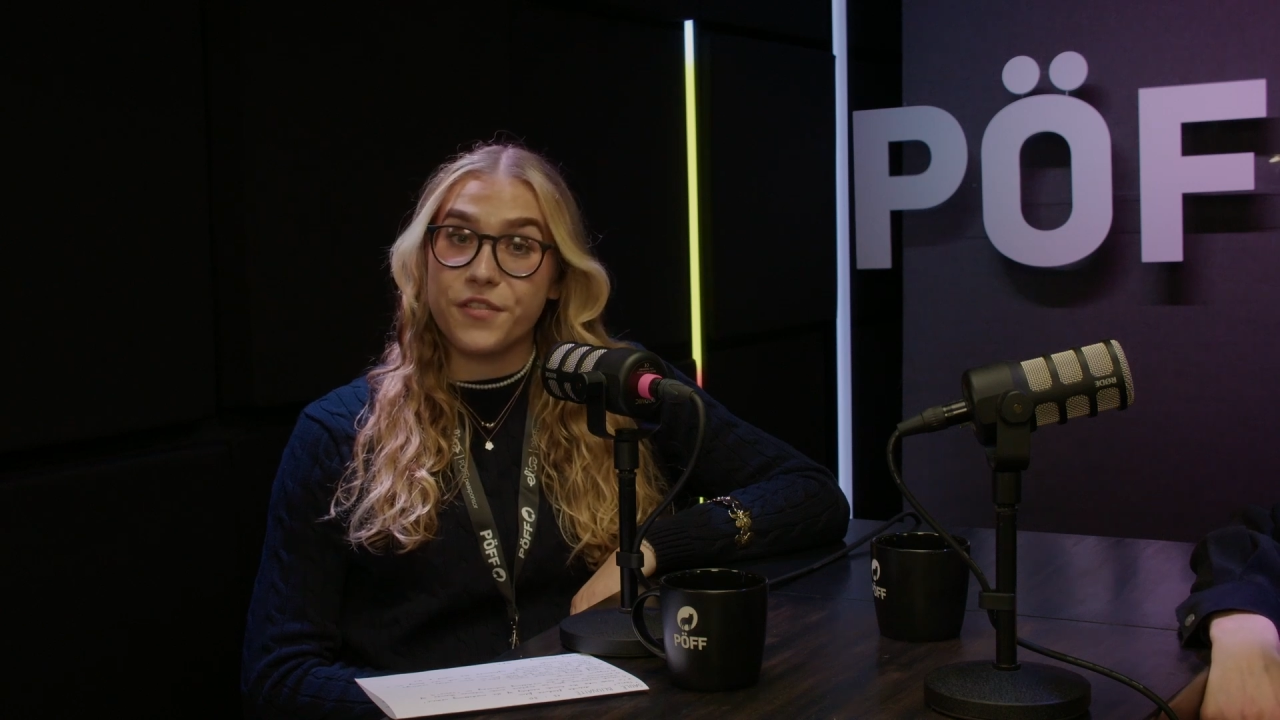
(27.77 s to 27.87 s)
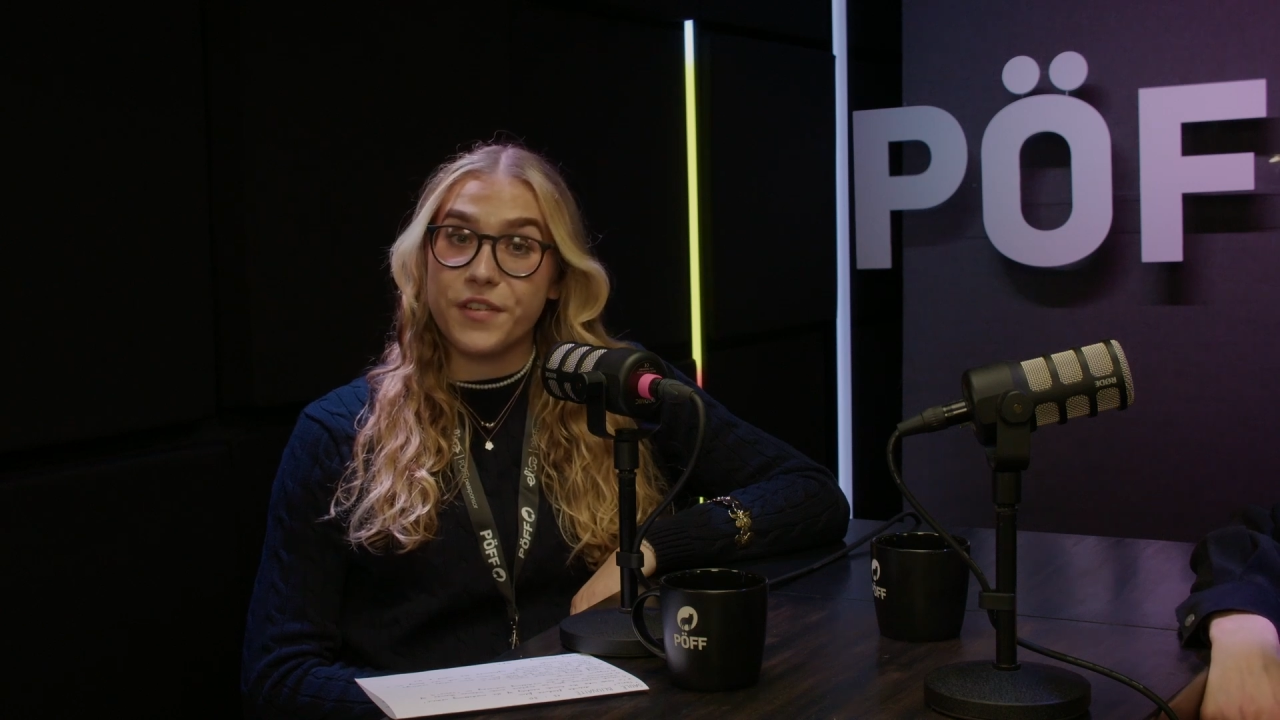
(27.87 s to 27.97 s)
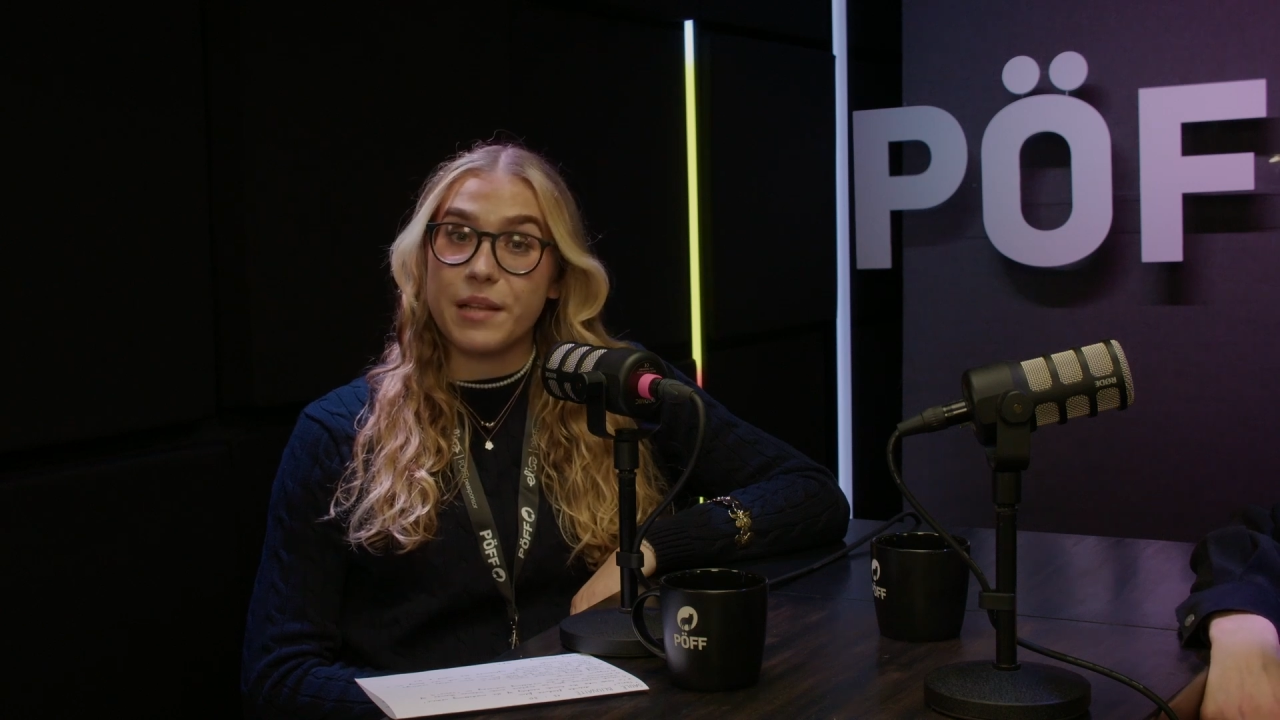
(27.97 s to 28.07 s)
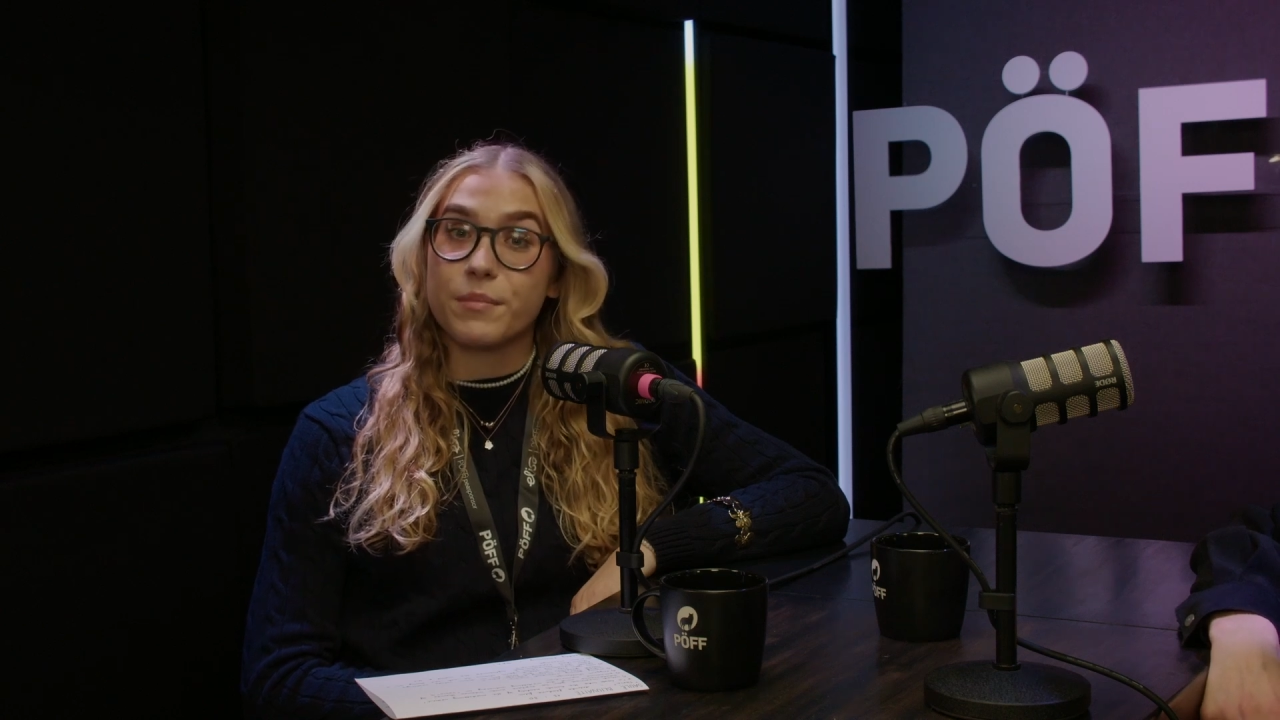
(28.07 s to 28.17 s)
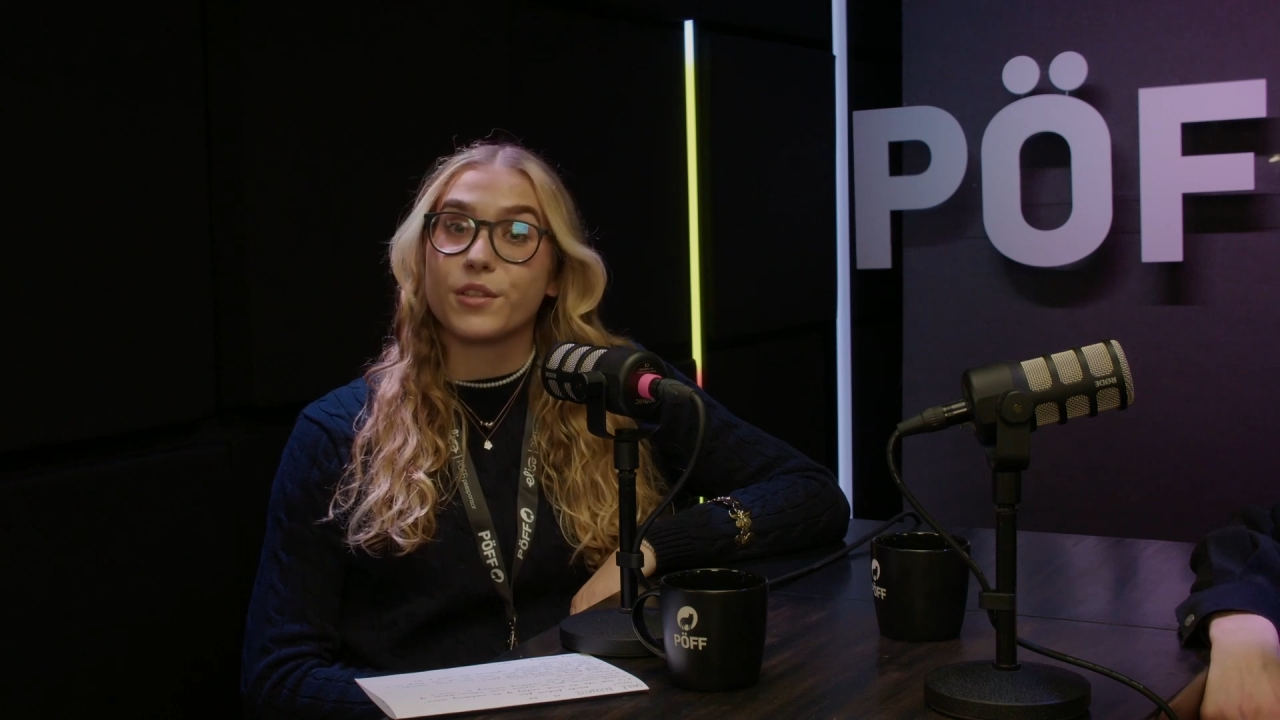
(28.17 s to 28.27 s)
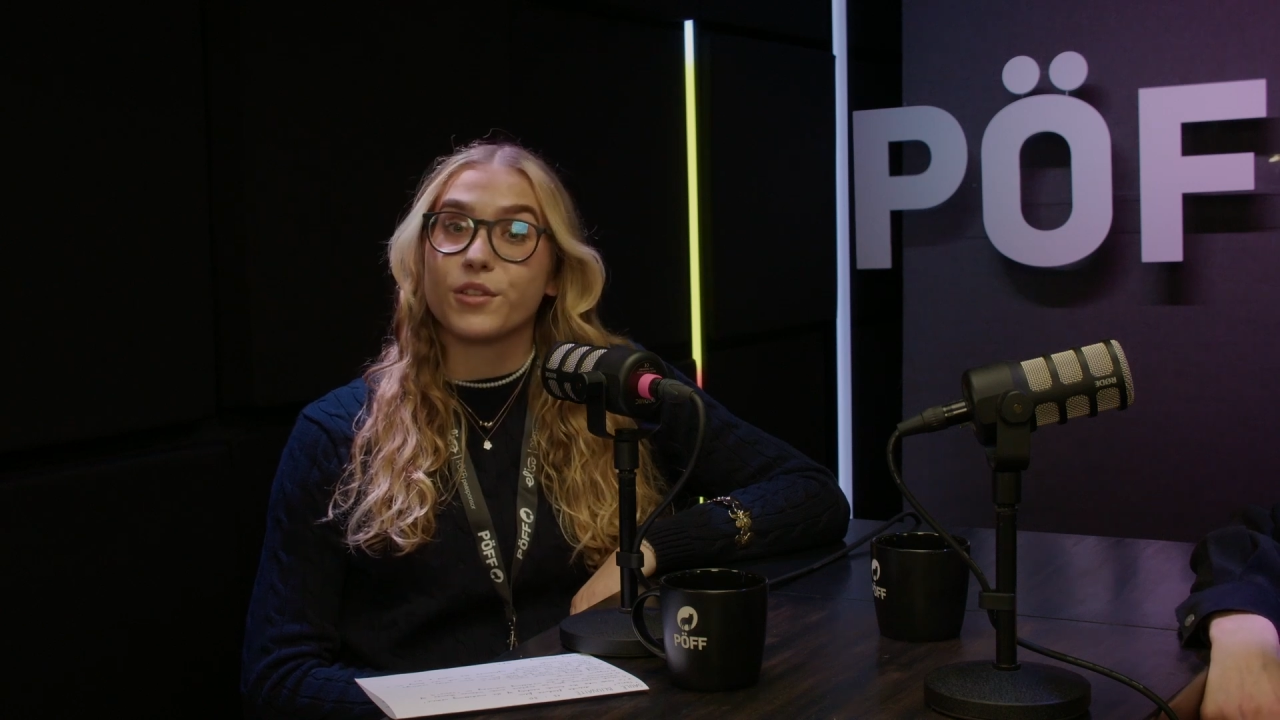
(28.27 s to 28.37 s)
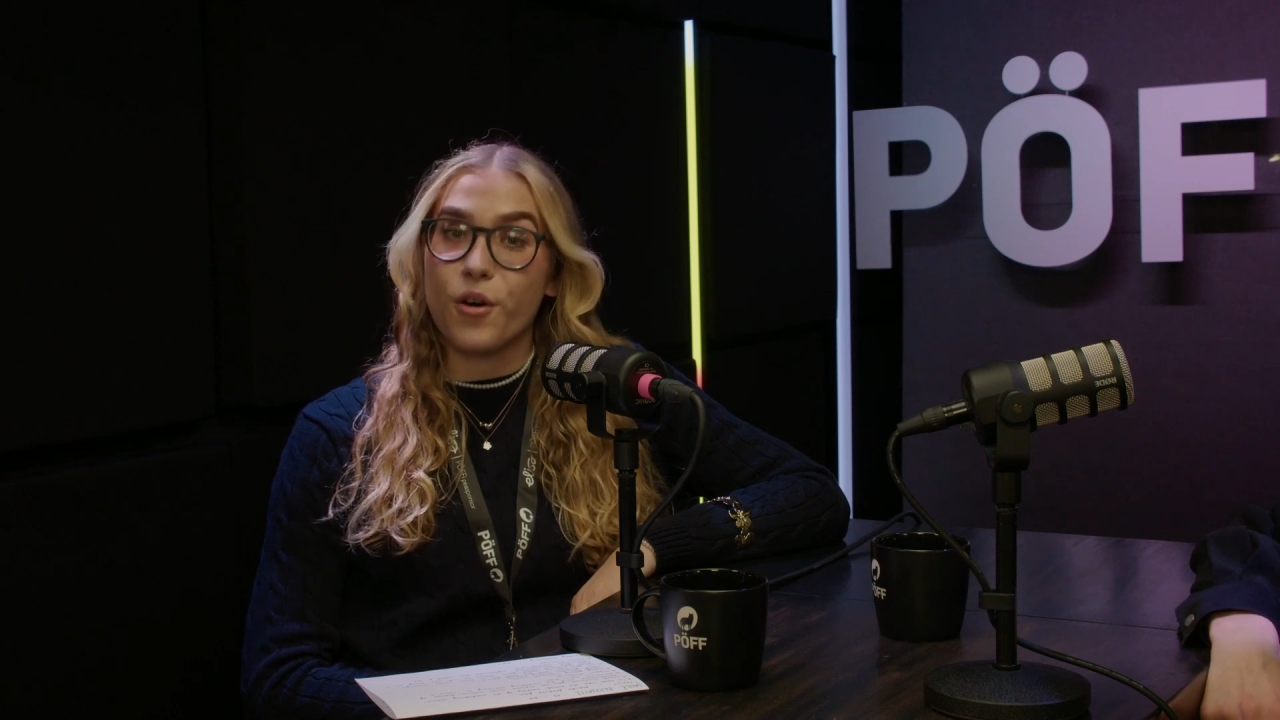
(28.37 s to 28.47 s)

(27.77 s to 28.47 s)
film